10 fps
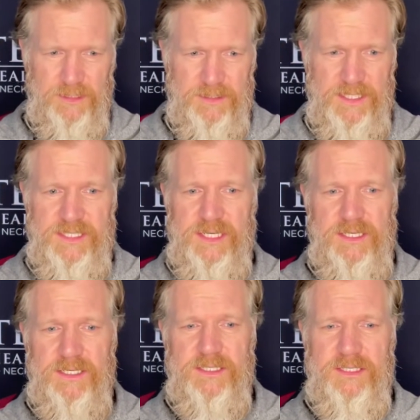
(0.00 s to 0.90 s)

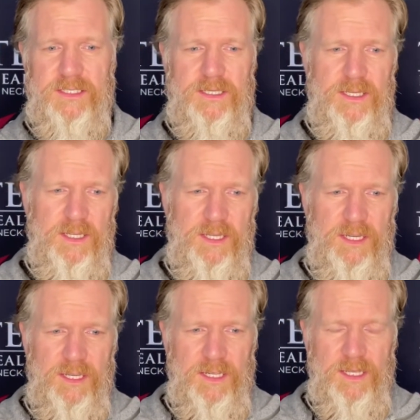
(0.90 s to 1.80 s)
dizziness,
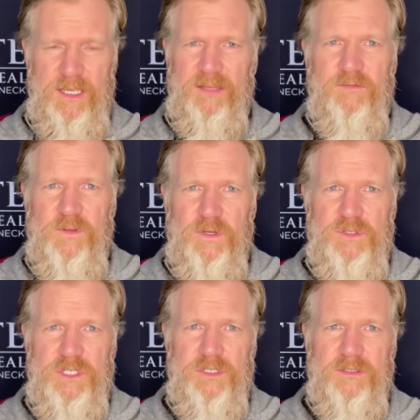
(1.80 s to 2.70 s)

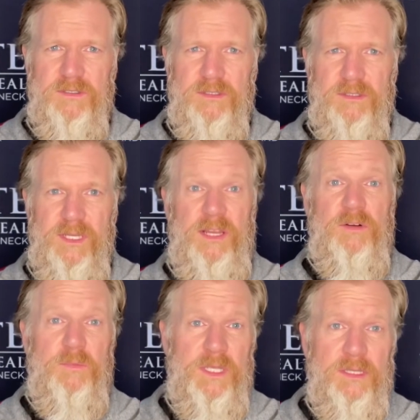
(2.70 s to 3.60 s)
confusion,
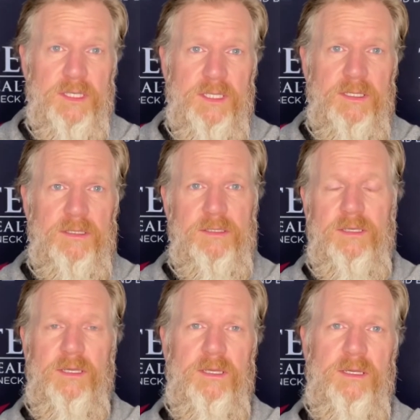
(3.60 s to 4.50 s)
irritability,
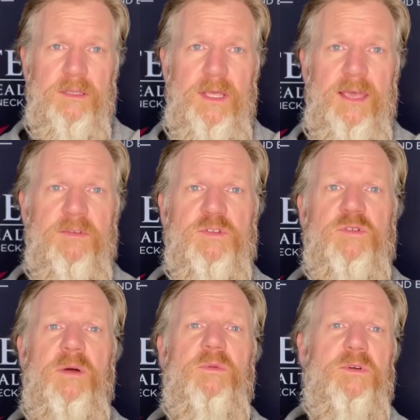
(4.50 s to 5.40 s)
having
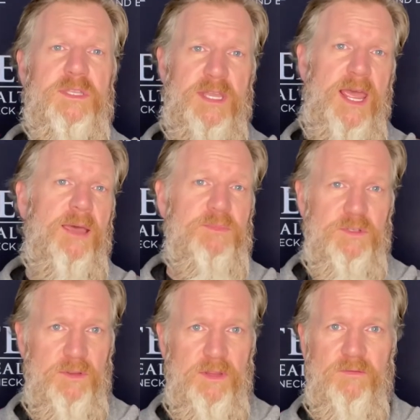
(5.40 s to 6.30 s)
trouble adapt
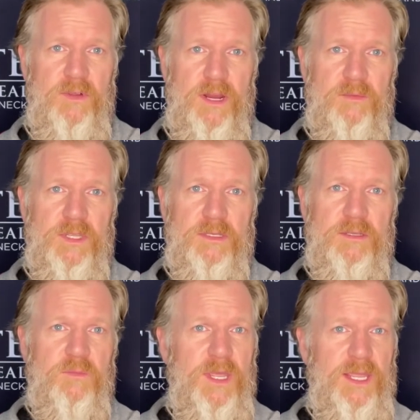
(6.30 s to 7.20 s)
to the environment.
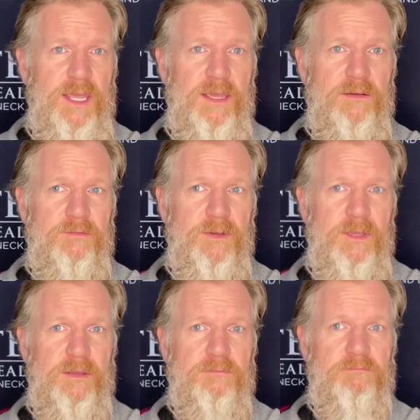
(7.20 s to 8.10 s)
You may have,
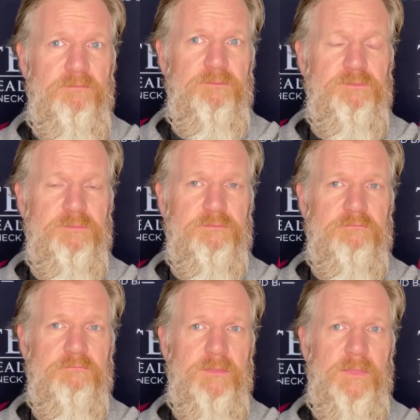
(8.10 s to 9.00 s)

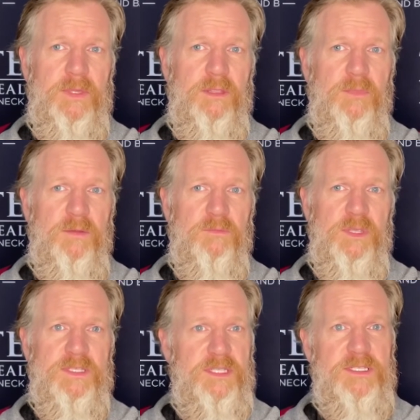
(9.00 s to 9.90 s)
you may
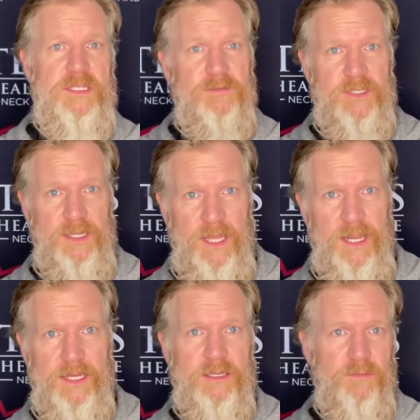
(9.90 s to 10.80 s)
be sensitive to
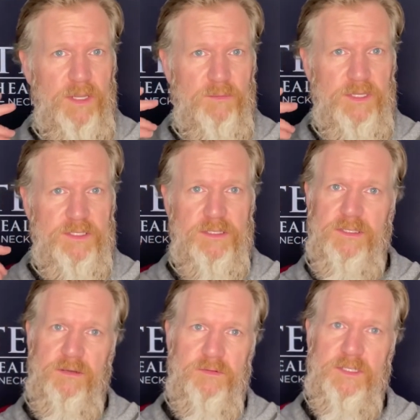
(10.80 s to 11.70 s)
light. You may be
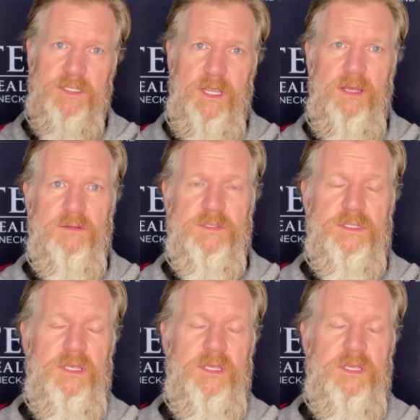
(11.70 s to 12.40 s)
sensitive to sounds,